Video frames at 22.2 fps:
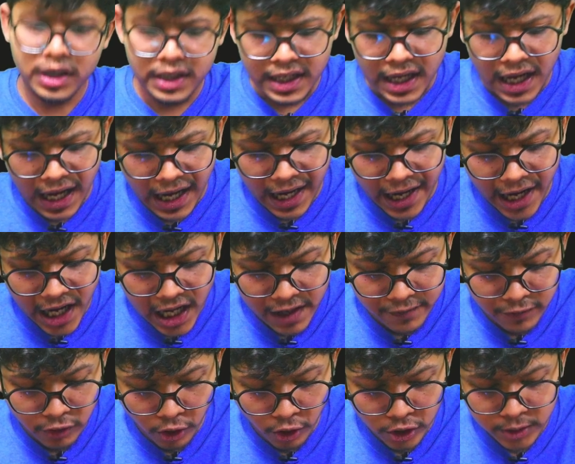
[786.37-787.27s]
R
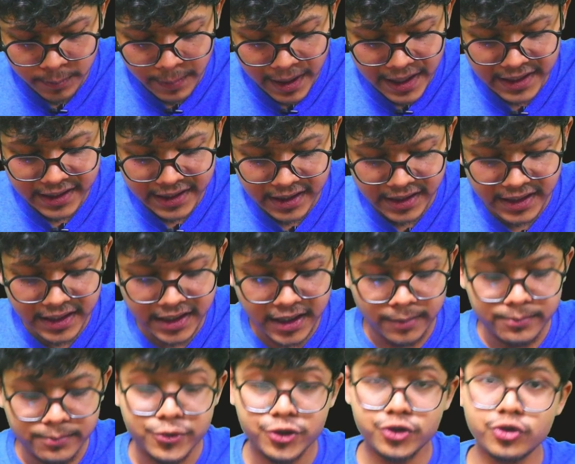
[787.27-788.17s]
will automatically
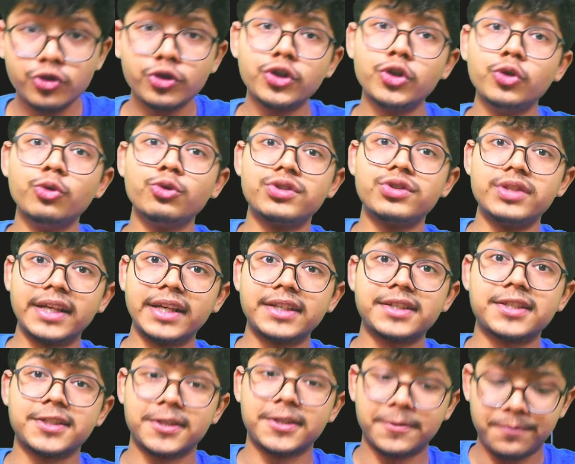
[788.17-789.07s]
comes to Q's next.